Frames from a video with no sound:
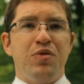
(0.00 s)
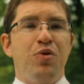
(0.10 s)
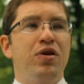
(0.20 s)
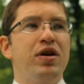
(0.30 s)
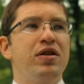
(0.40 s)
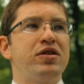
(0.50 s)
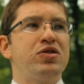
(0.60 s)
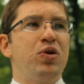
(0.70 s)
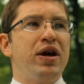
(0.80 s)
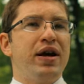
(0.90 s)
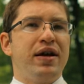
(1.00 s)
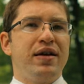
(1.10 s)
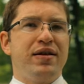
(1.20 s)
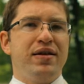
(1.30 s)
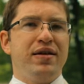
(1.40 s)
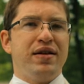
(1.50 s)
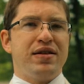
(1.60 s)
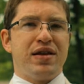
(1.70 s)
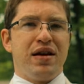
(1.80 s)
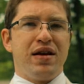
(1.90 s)
The boy looked away,
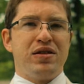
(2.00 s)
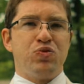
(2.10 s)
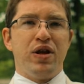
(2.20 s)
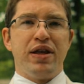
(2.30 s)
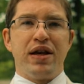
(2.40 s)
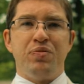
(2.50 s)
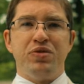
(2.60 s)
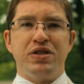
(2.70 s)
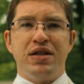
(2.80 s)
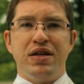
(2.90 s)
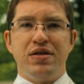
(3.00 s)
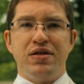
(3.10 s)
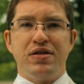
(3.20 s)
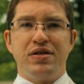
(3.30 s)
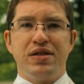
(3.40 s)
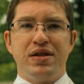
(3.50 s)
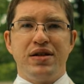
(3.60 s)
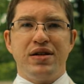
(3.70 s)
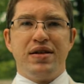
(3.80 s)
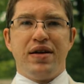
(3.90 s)
his eyes welling up with tears.
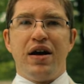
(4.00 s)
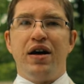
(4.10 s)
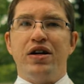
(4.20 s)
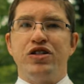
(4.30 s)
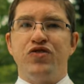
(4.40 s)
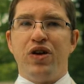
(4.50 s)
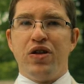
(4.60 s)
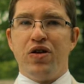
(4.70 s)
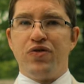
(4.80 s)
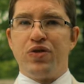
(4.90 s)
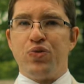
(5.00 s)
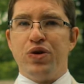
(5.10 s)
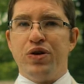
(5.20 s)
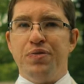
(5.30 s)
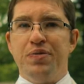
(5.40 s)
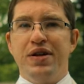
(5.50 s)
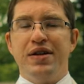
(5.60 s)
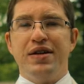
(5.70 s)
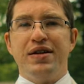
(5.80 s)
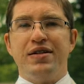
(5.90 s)
A hush fell over the room.
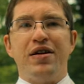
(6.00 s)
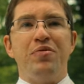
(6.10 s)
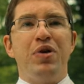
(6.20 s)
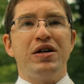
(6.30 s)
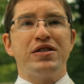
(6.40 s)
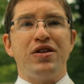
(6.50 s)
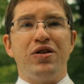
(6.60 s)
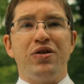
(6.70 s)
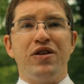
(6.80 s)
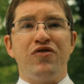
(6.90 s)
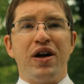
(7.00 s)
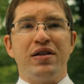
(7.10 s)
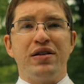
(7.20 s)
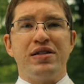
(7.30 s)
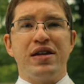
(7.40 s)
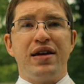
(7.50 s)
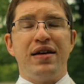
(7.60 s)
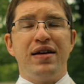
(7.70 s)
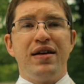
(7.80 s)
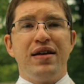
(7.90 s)
'Don Bosco,' he finally
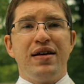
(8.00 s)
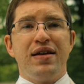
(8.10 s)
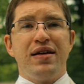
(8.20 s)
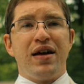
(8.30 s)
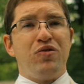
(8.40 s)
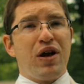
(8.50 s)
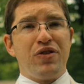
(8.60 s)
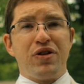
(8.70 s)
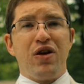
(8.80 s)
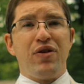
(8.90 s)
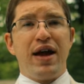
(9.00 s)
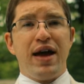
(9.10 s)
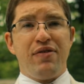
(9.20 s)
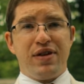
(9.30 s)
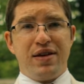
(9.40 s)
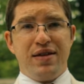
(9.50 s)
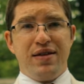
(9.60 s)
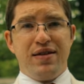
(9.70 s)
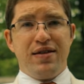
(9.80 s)
said, 'I'd rather go to heaven.'